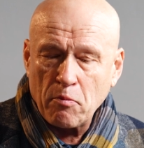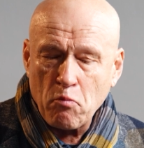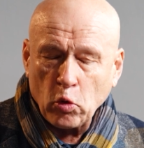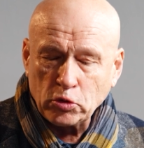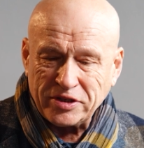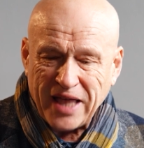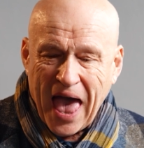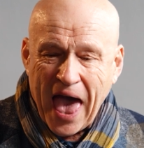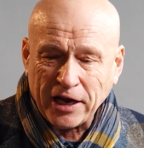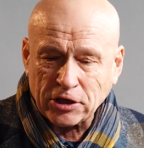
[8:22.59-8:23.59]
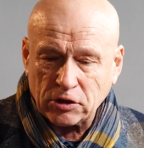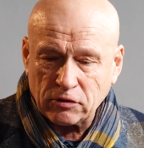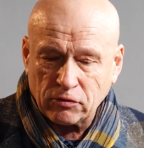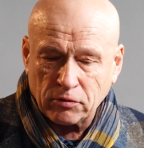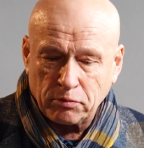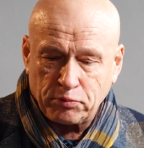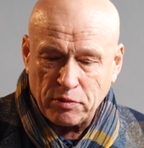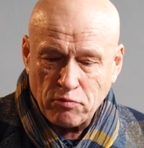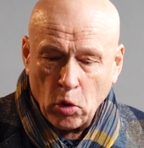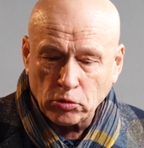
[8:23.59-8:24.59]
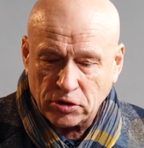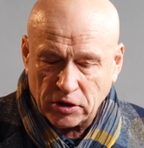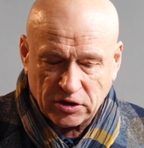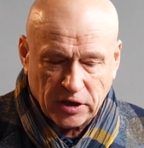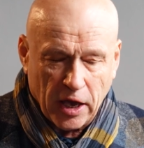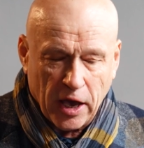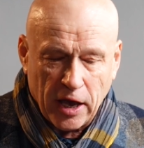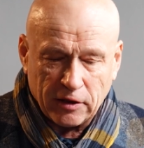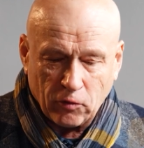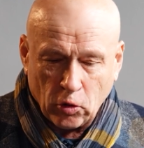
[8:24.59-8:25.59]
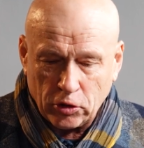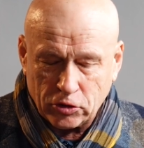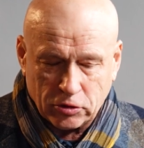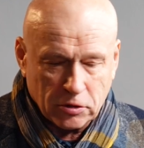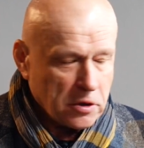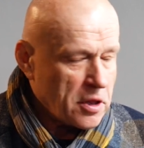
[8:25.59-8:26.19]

most active promoters, envoys,